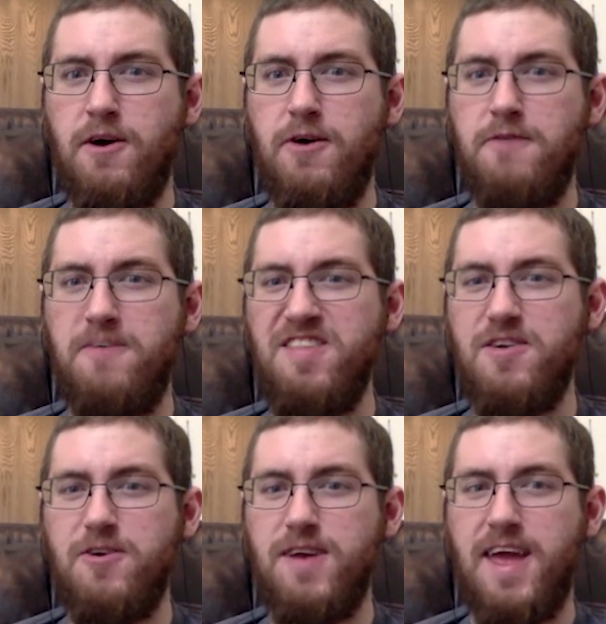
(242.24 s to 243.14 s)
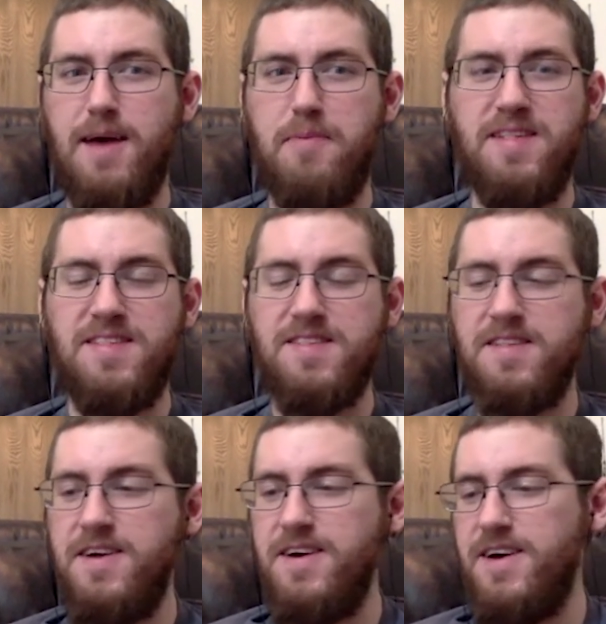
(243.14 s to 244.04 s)
guard visitor to campus
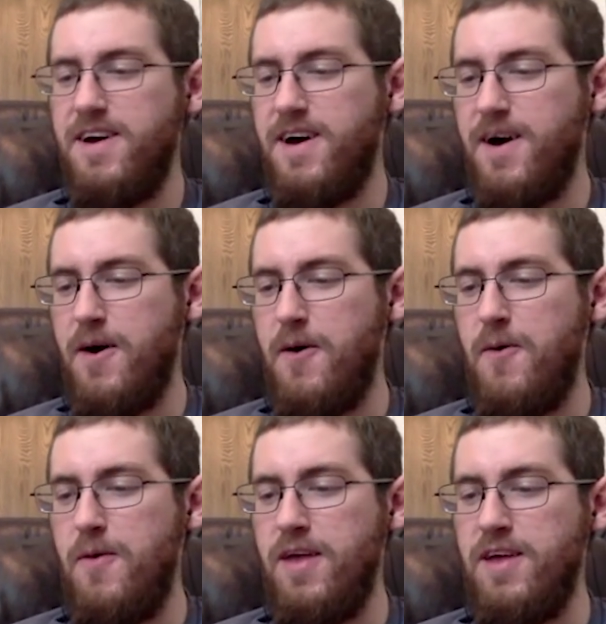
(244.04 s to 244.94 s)
uh,